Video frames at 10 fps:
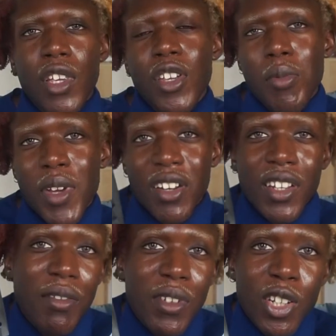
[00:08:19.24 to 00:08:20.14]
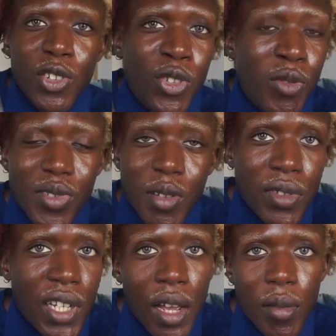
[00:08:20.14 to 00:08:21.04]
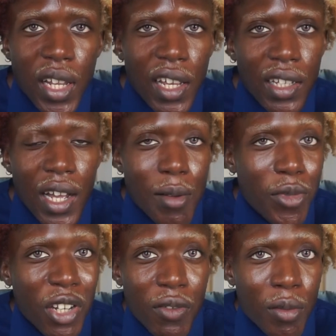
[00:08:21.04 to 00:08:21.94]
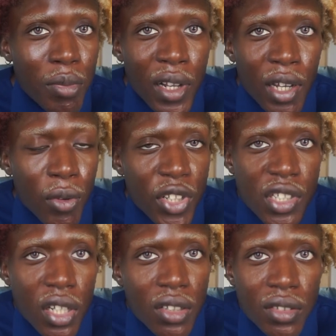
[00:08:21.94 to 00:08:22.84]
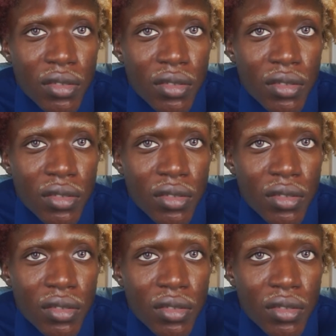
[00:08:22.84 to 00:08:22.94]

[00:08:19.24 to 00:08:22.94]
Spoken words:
You better give it a thumbs up, child. Like, I'm not even playing with you.